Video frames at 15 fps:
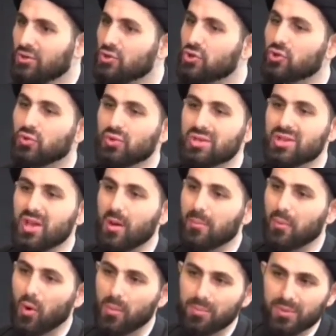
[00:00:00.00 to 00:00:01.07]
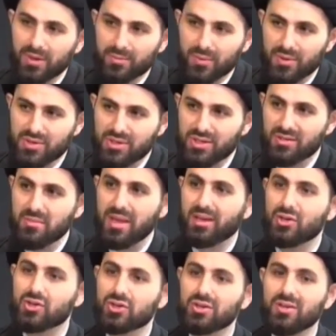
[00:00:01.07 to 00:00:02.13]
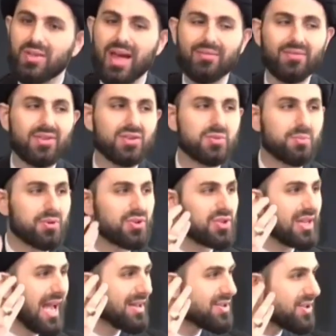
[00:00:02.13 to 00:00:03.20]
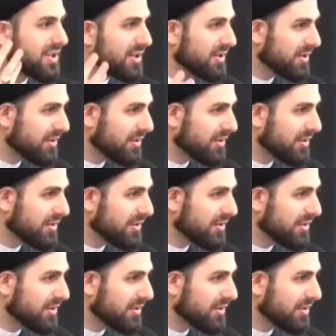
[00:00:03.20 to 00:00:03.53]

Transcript: choose the appropriate person, make sure that this person has the